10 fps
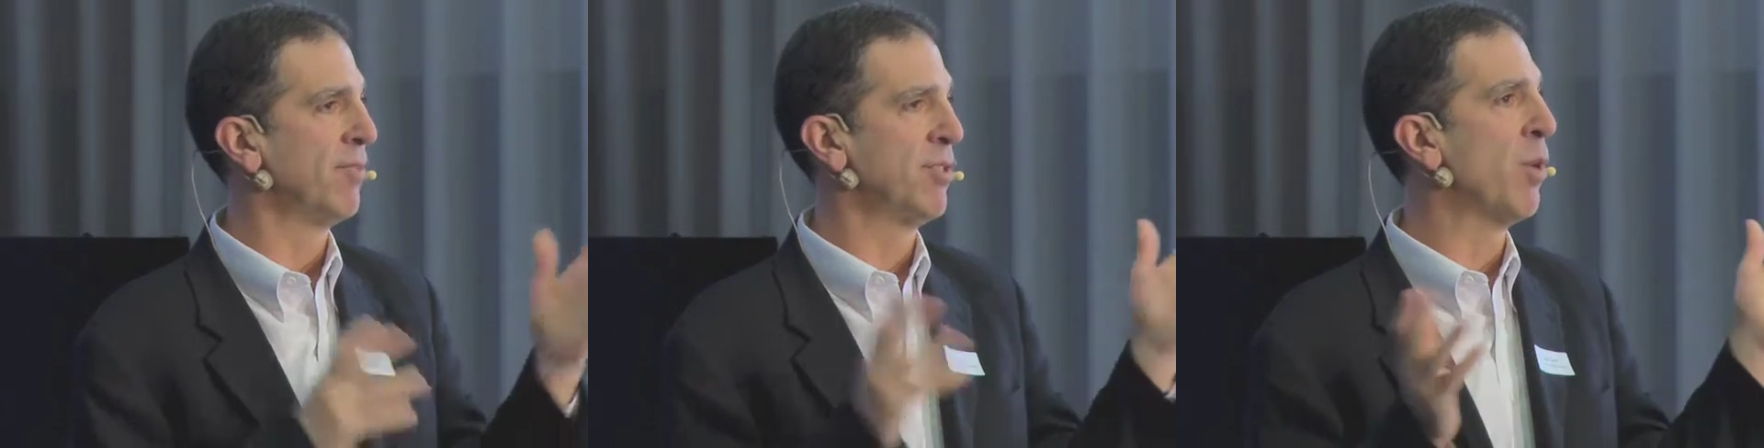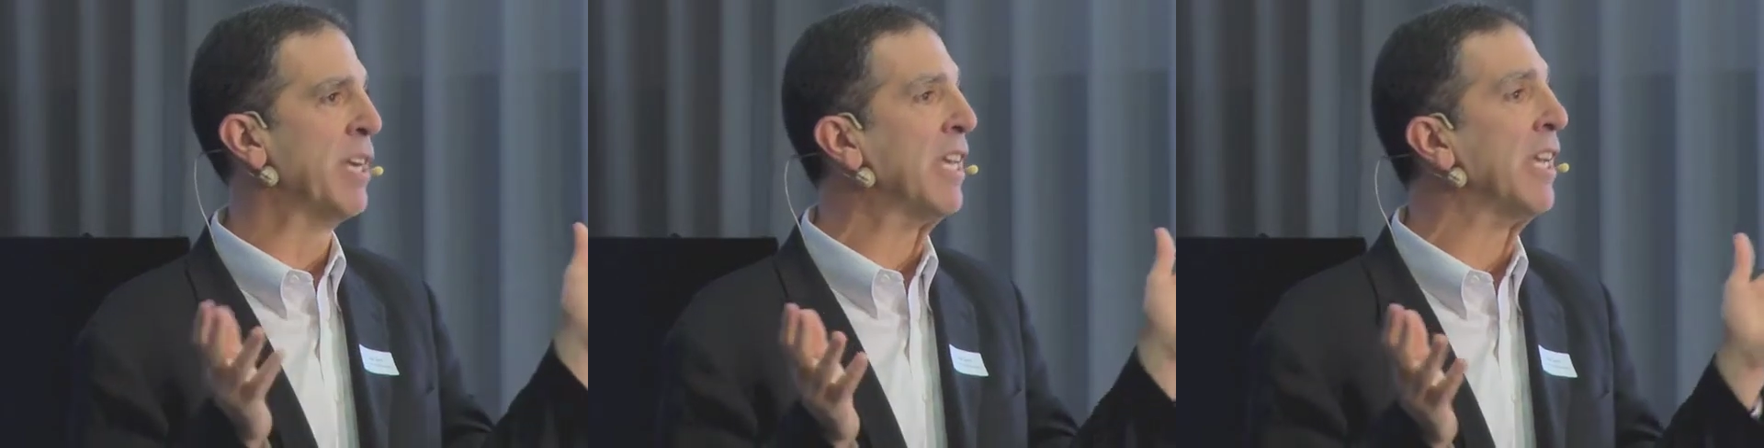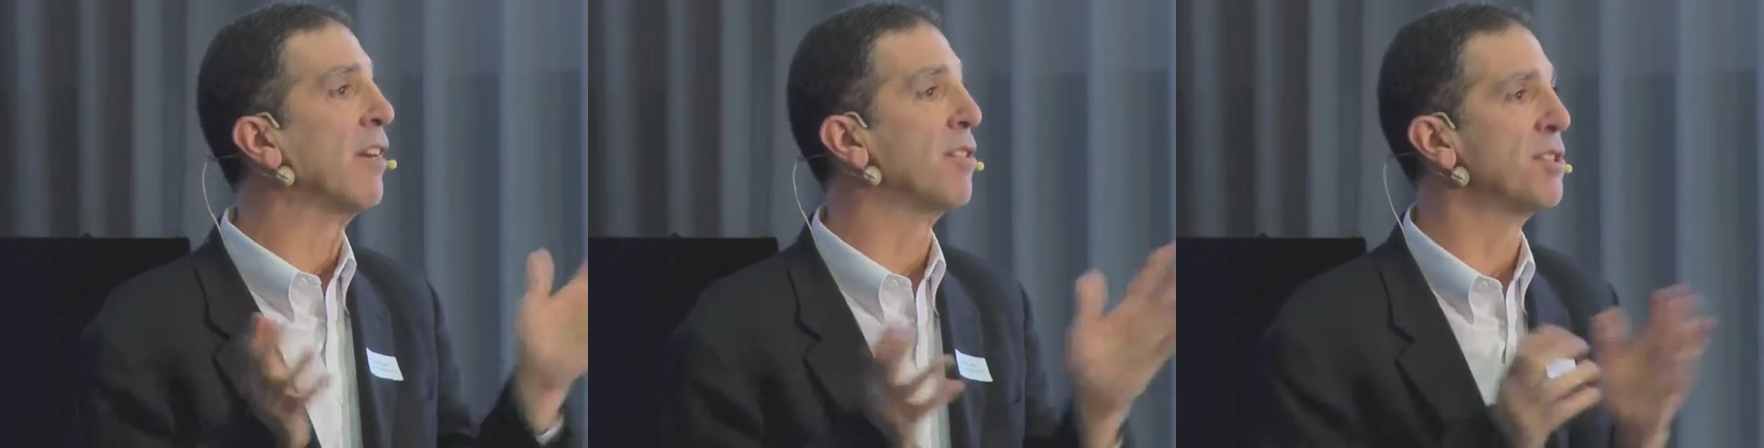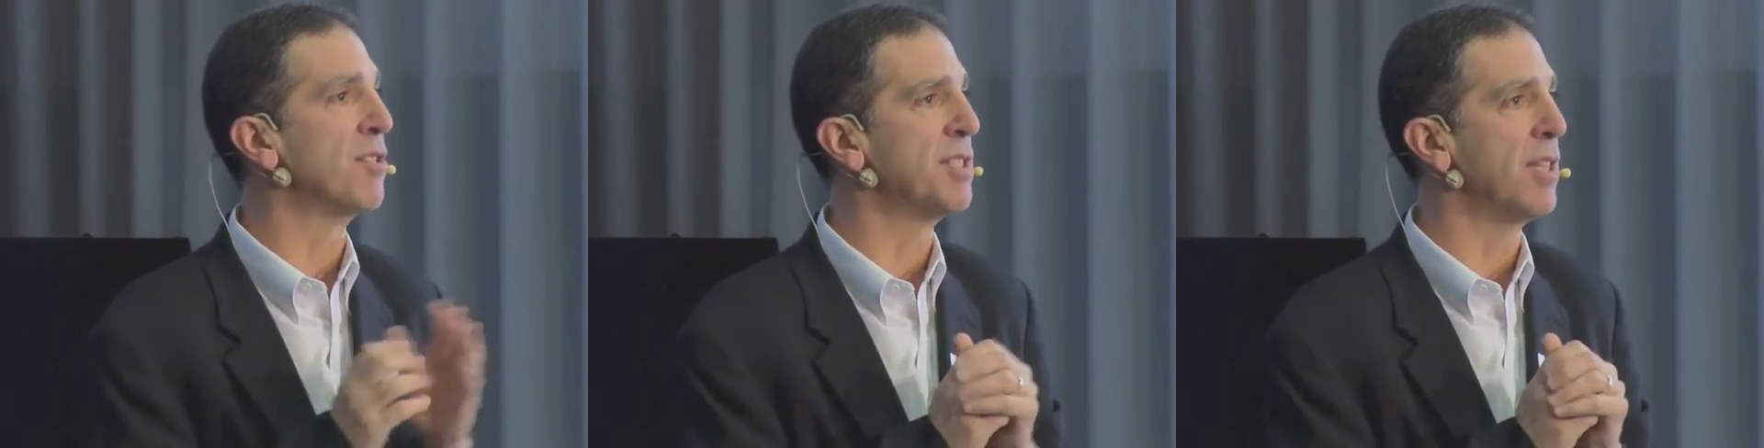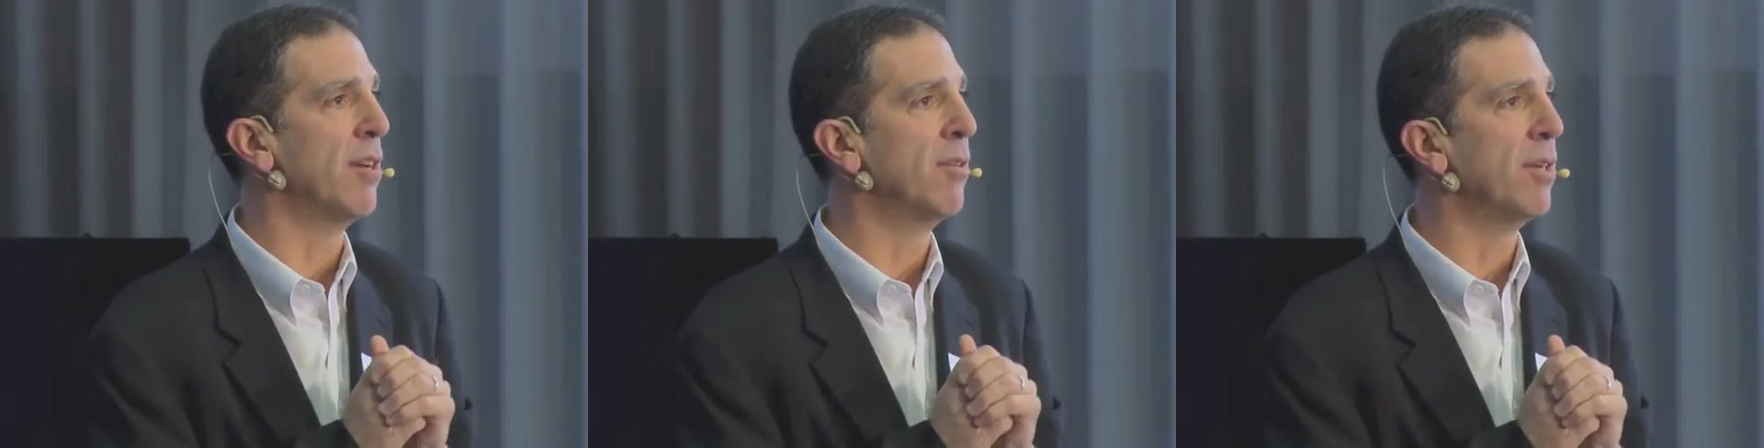20 years or
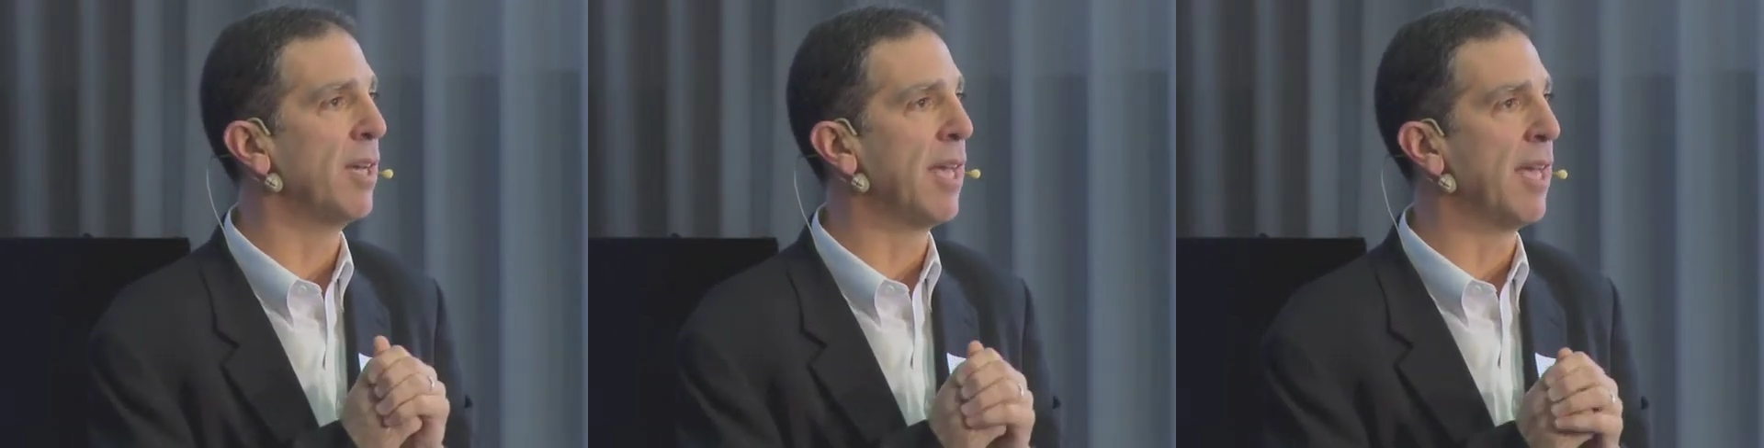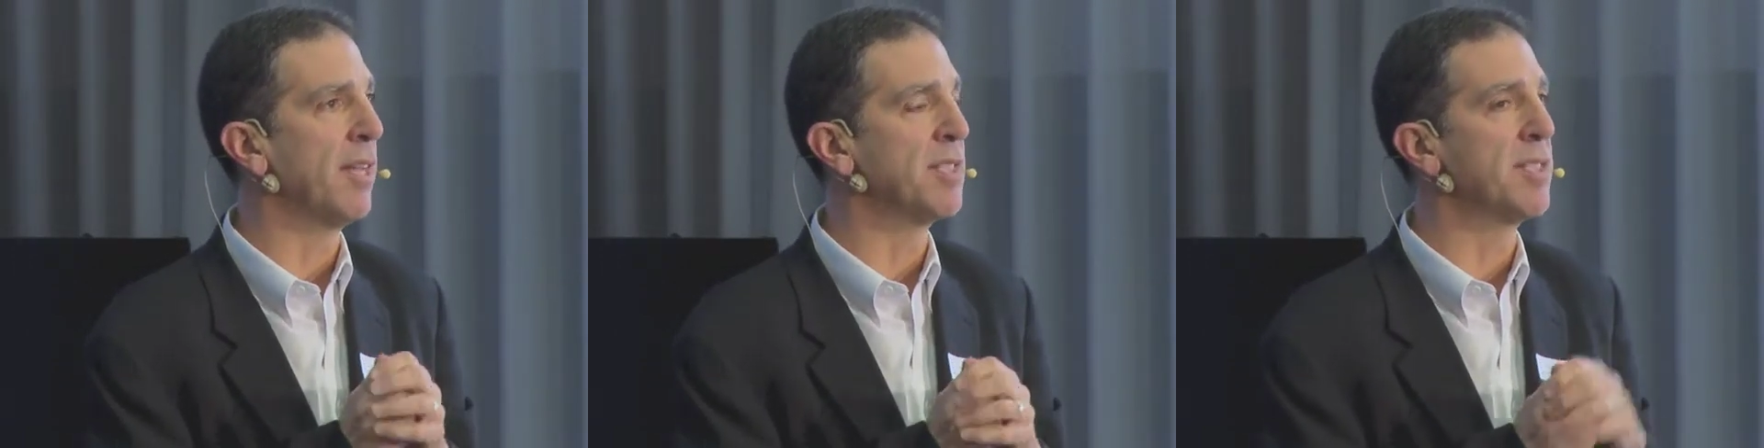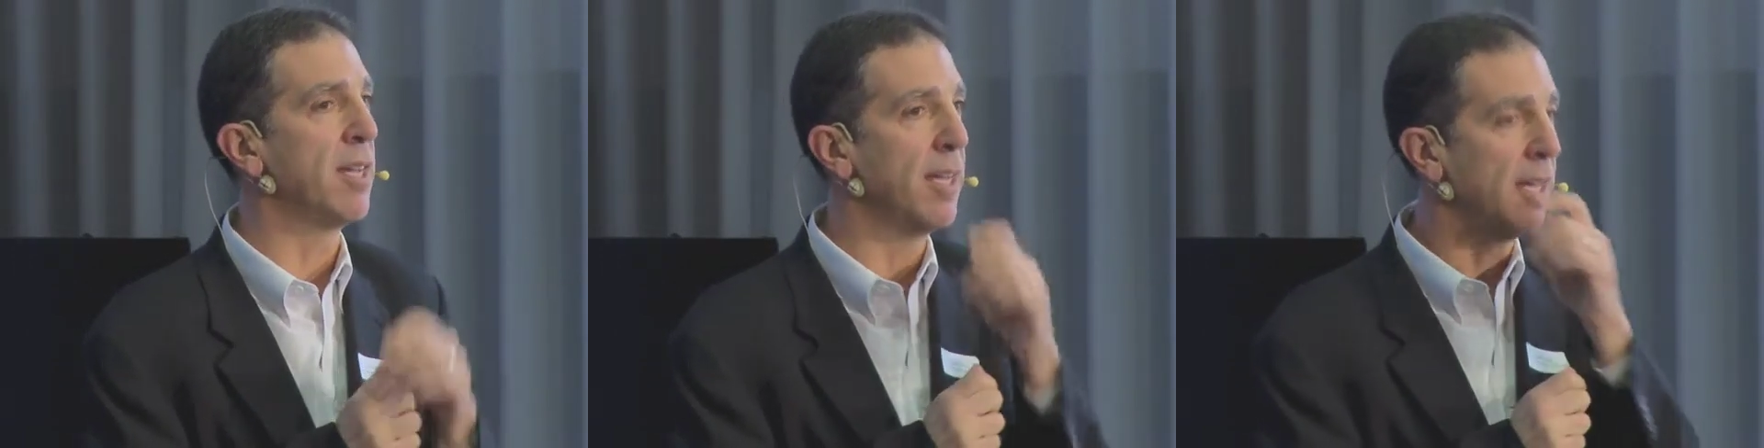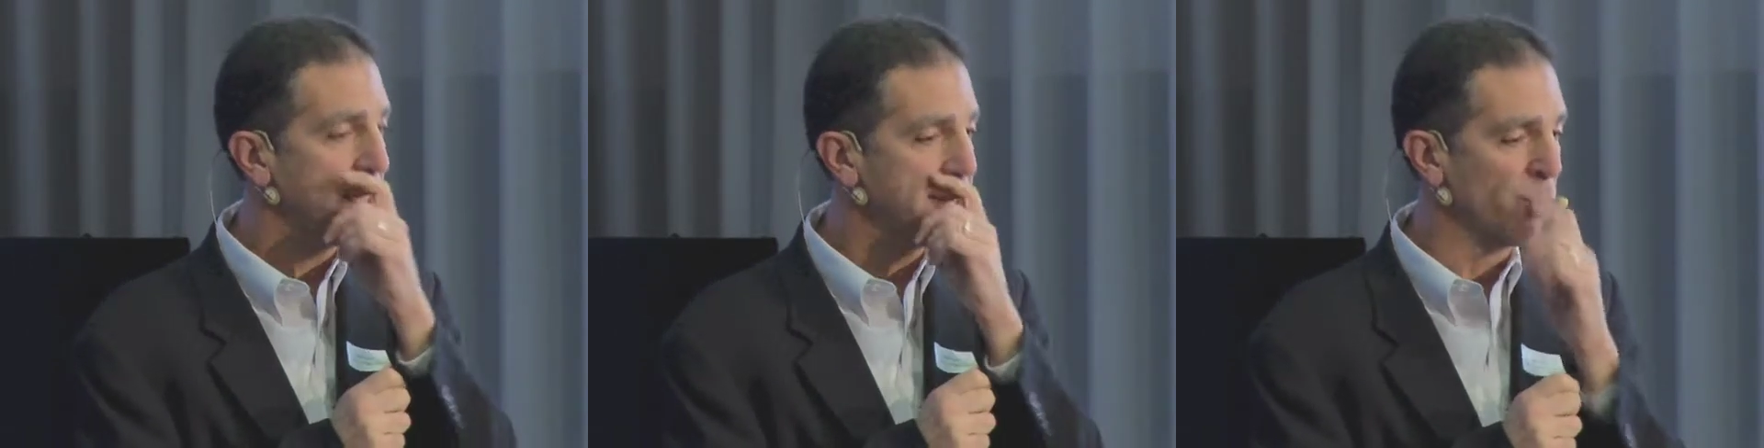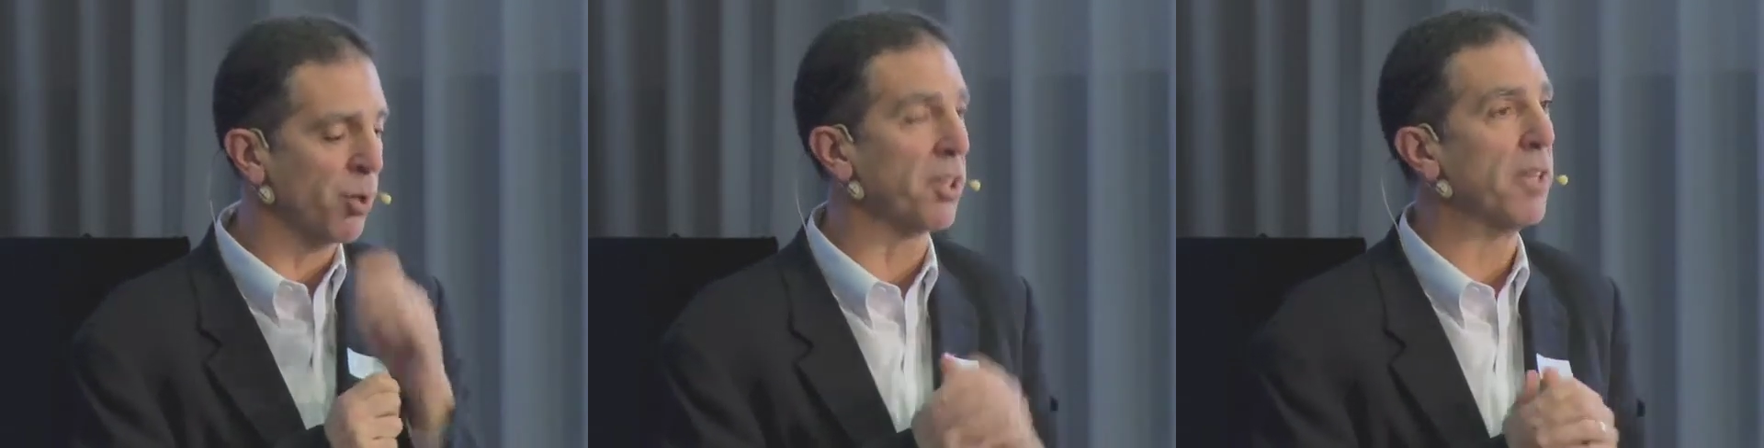so. And it's a
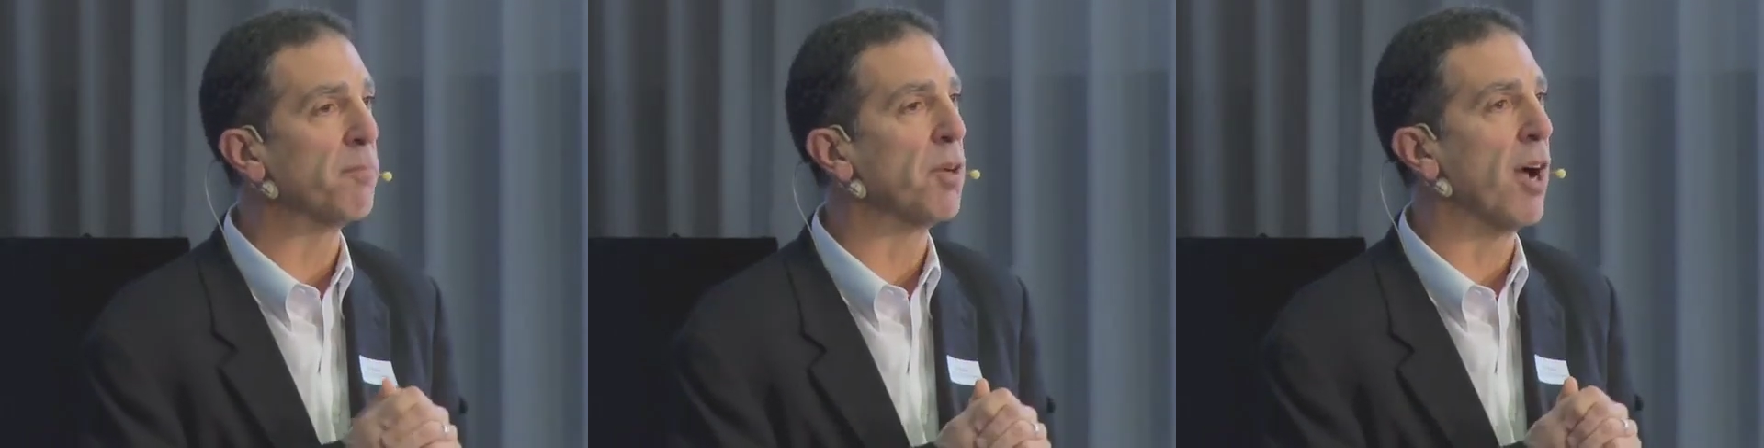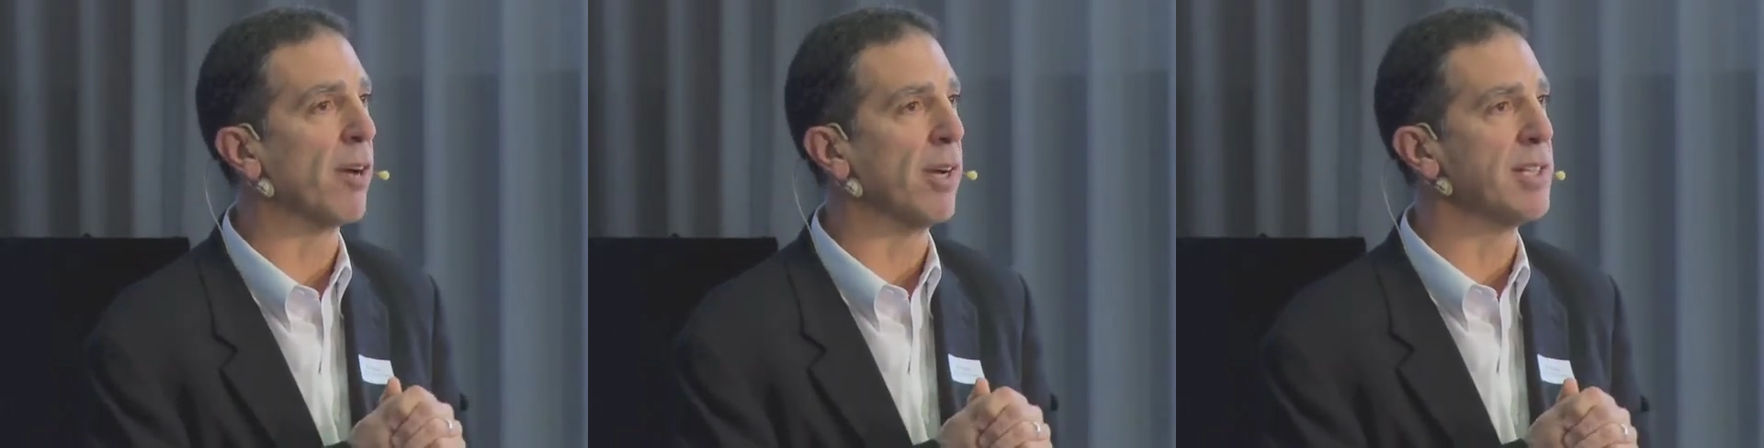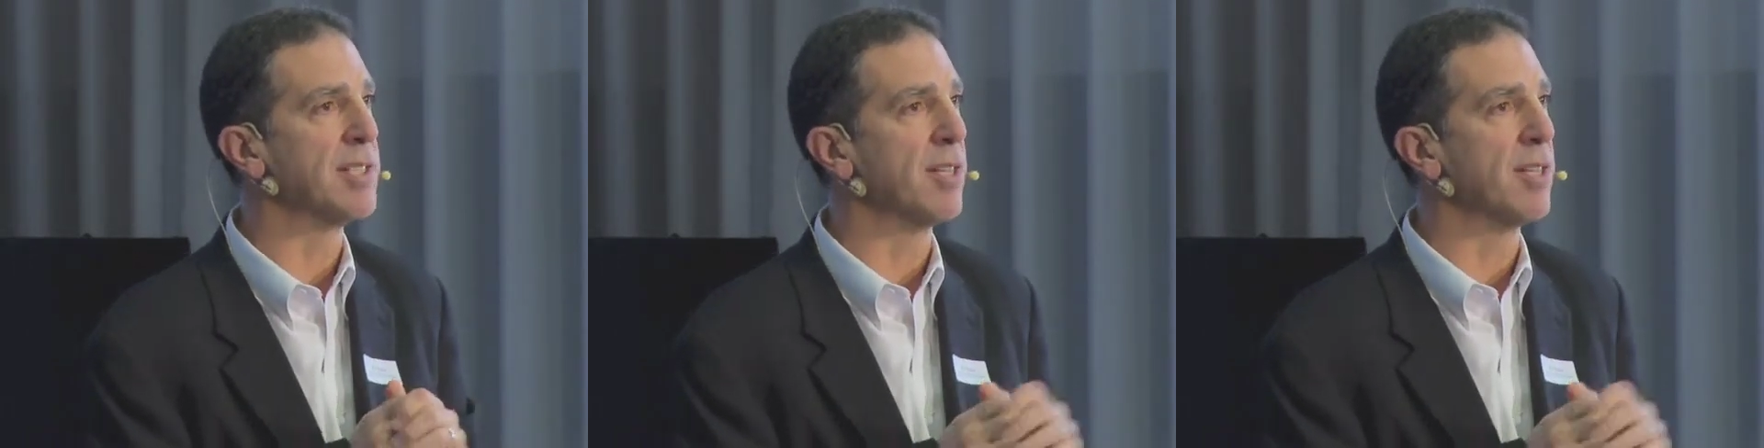work in progress.